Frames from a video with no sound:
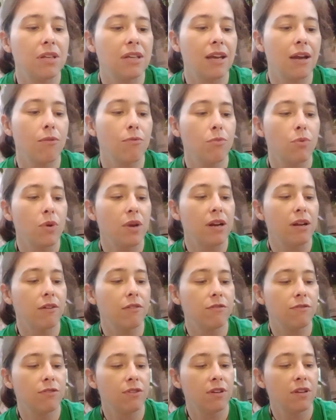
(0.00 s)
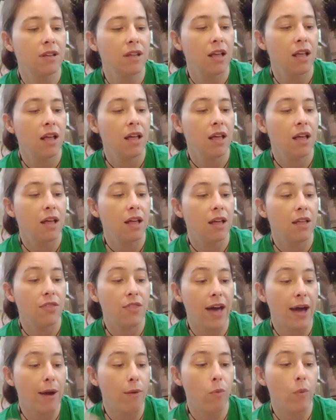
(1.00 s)
to get rid of
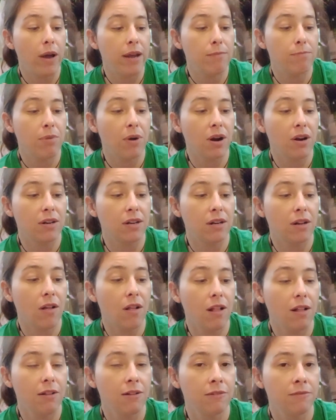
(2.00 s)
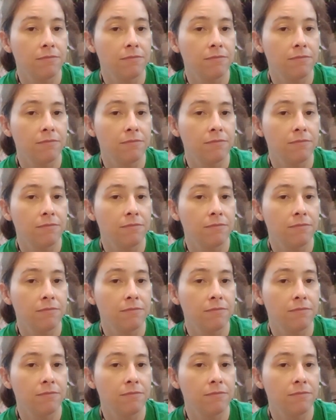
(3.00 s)
that white part at all.